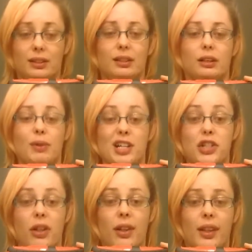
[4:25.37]
the
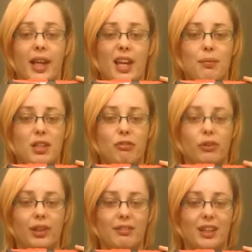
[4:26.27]
questionnaire that they gave me for
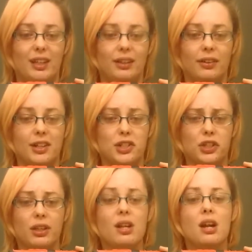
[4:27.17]
a living kidney
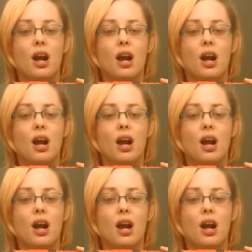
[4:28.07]
donation